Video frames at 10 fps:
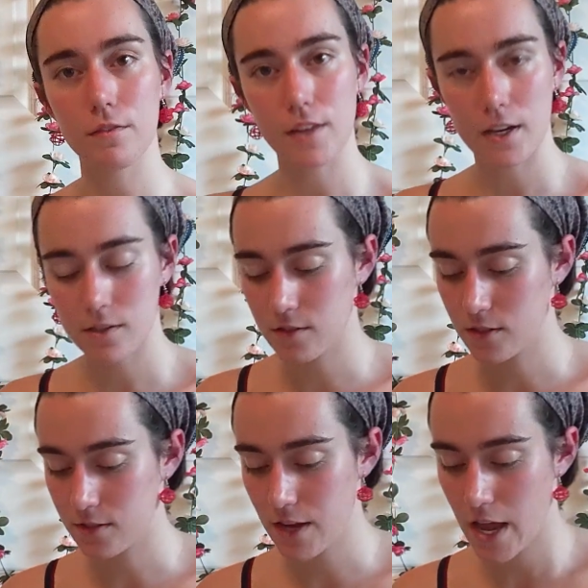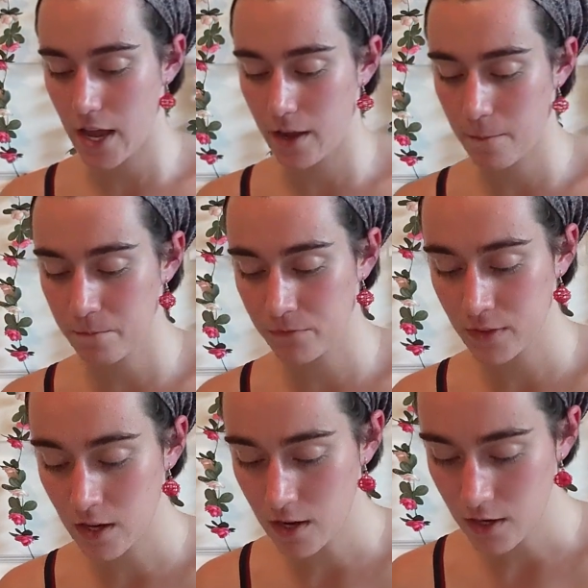of that is to say,
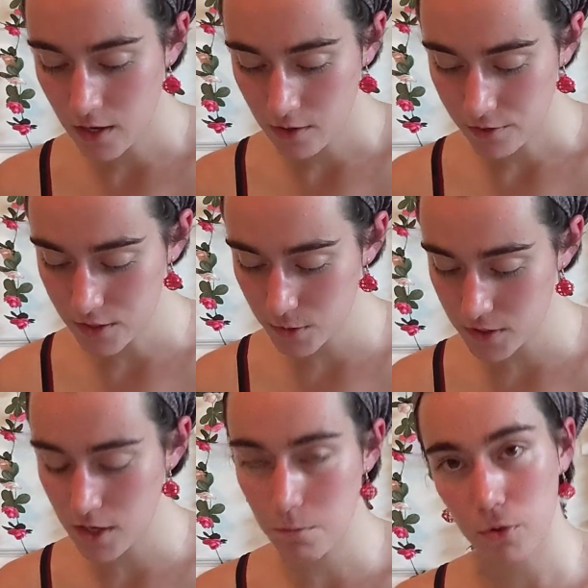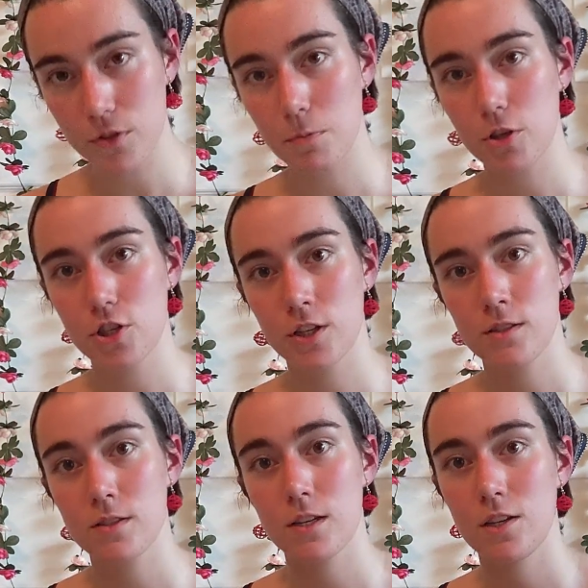this was an impulse
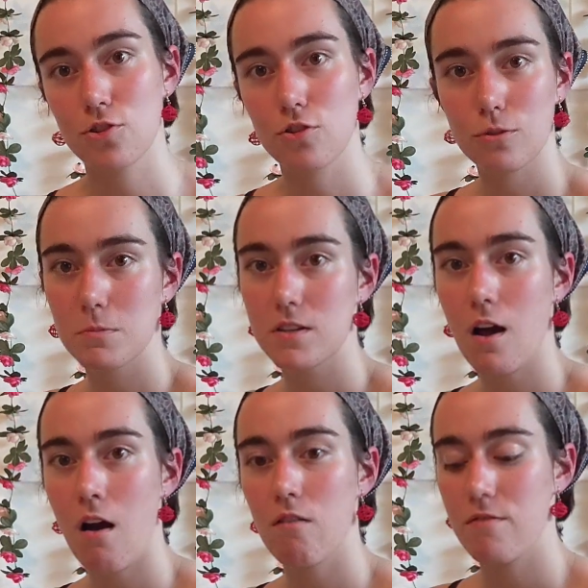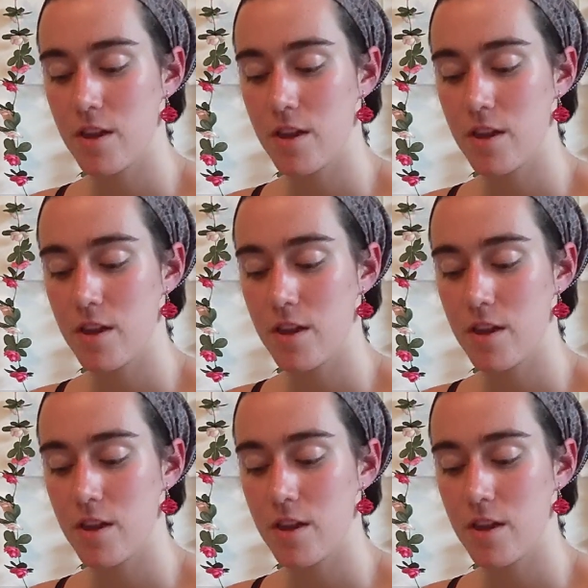purchase in terms of